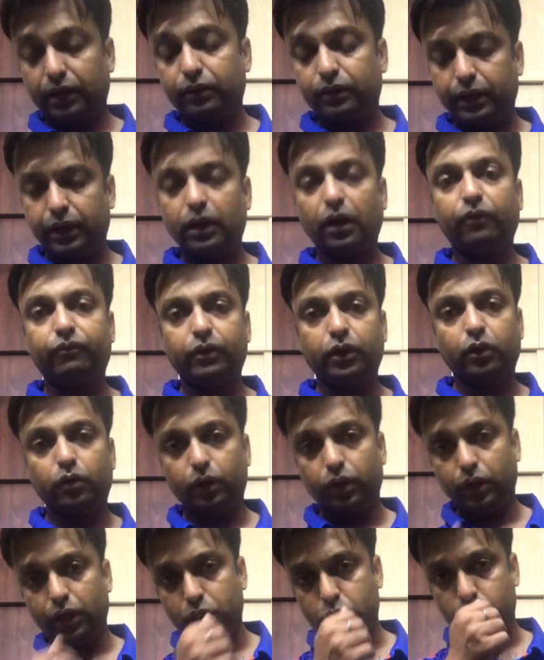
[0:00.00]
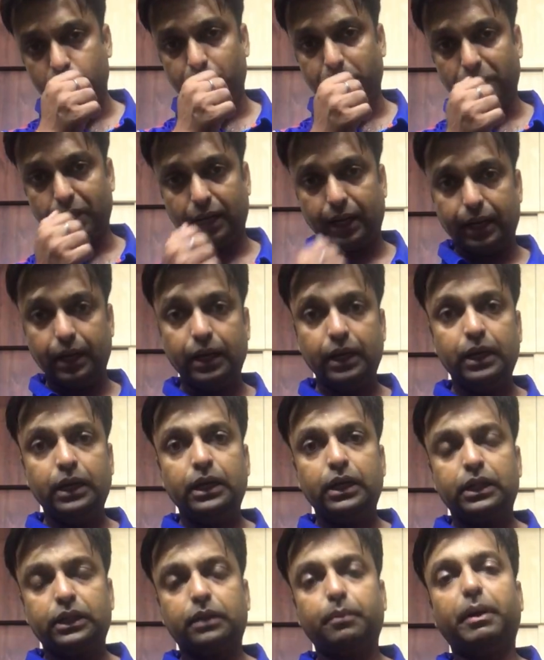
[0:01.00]
thereafter you need to apply
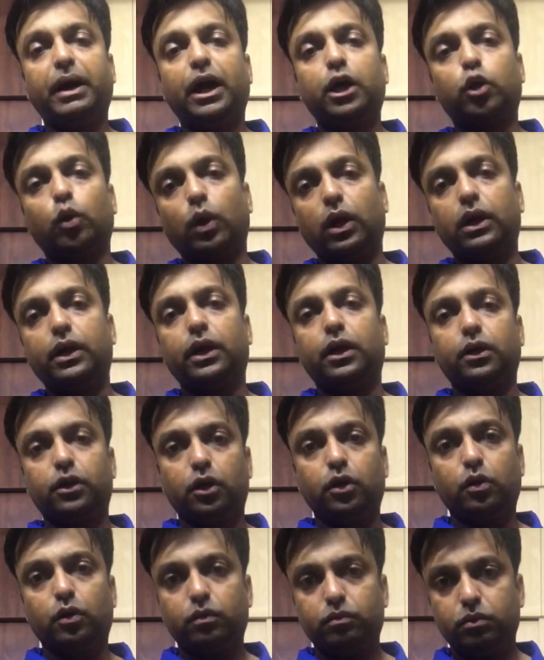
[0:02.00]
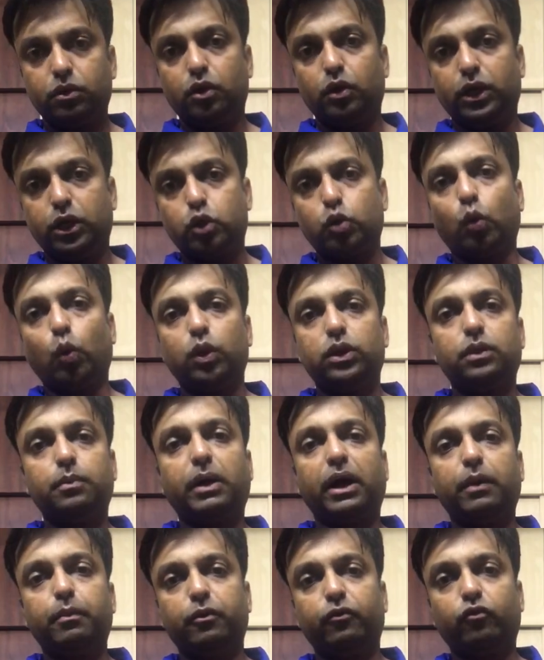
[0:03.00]
the bat oil, and you need to oil the
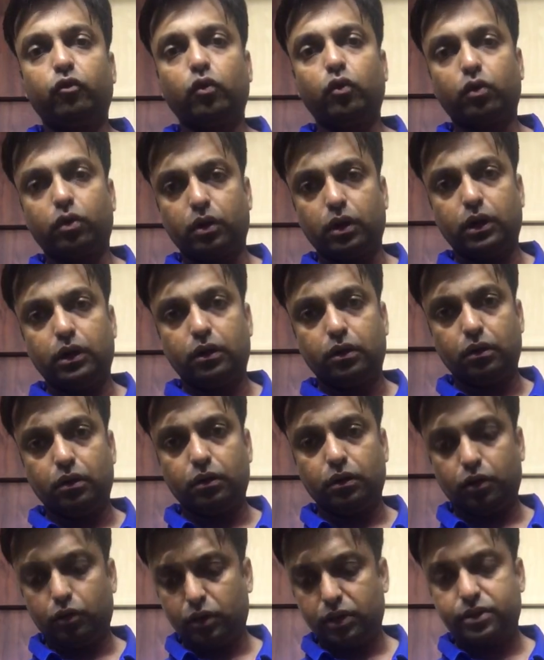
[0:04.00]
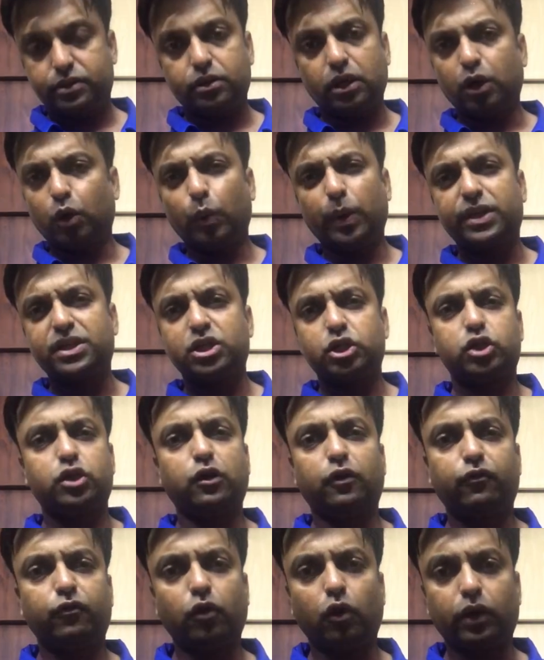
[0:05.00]
bat before a quick
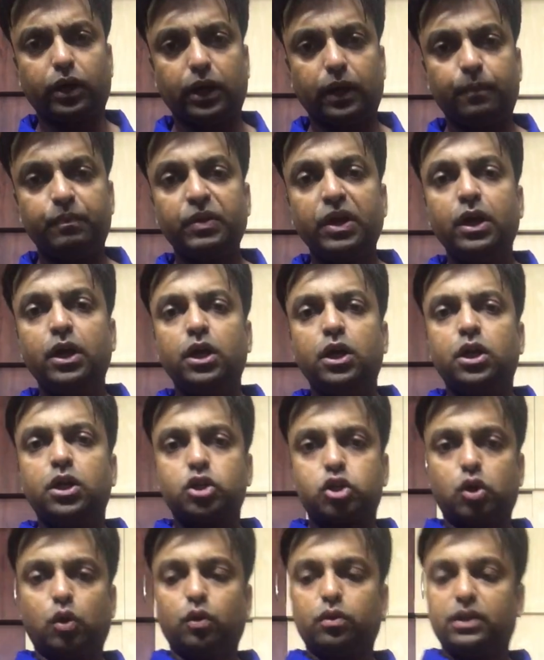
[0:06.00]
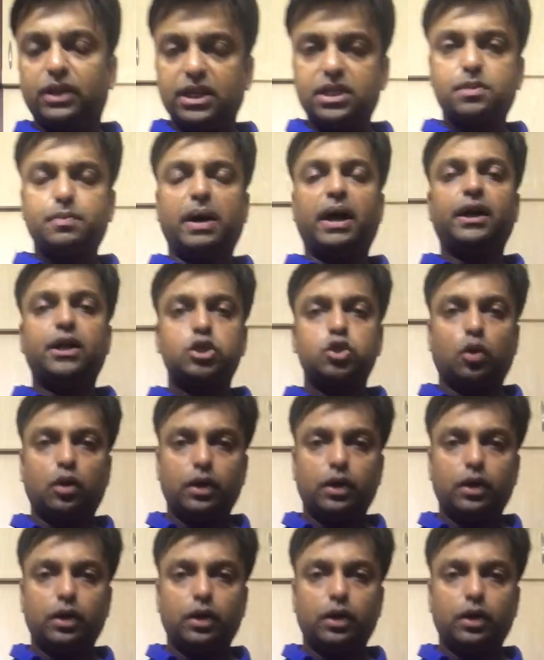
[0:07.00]
session of knocking. So this bat is